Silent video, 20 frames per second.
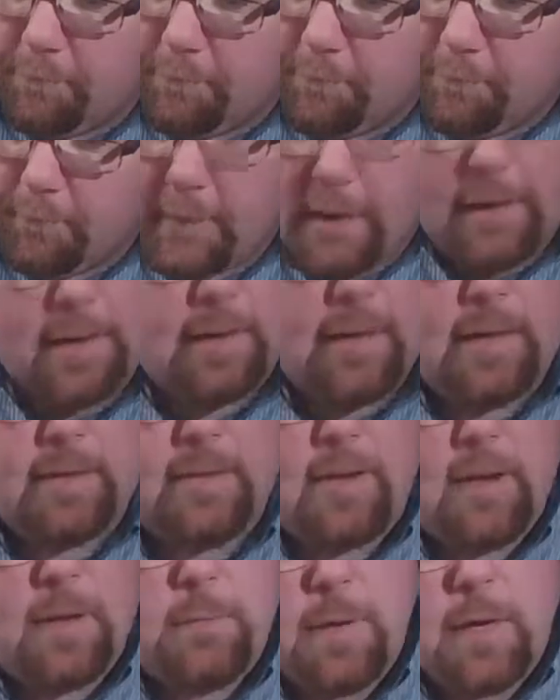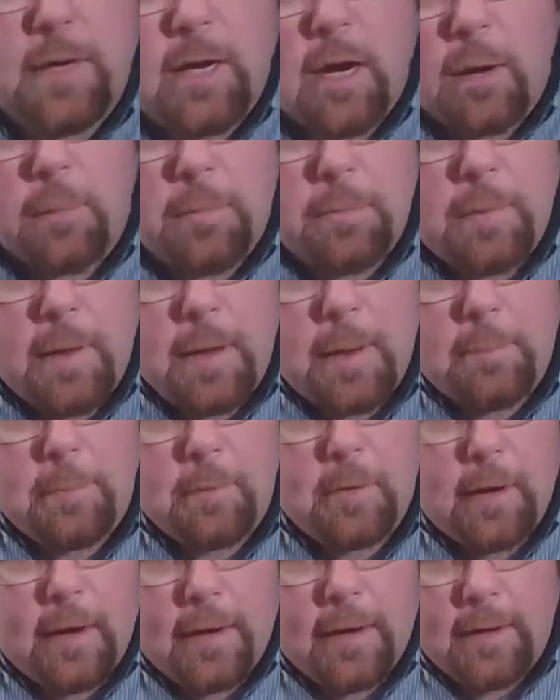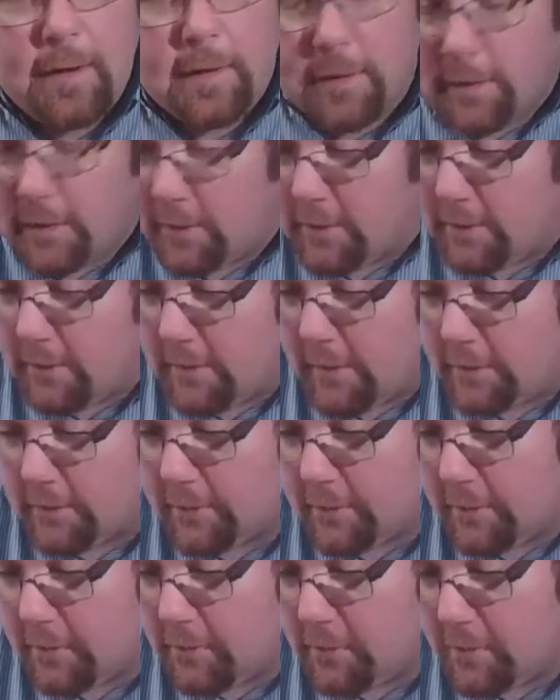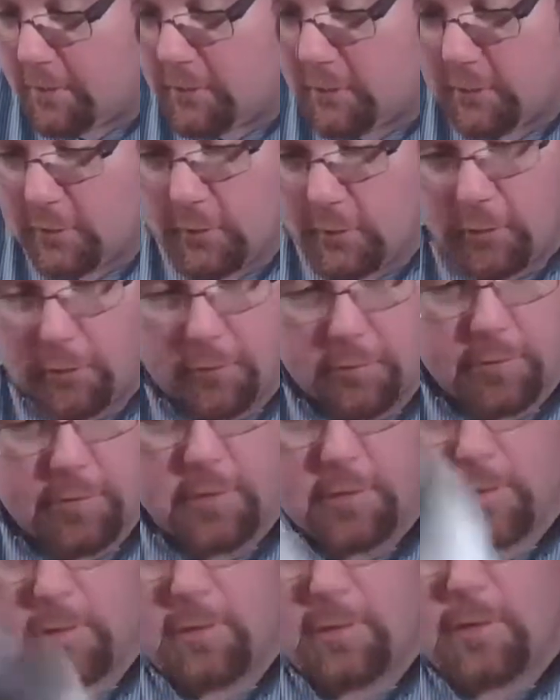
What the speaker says: yeah, that's how you make carbon paper, and that's going to be served.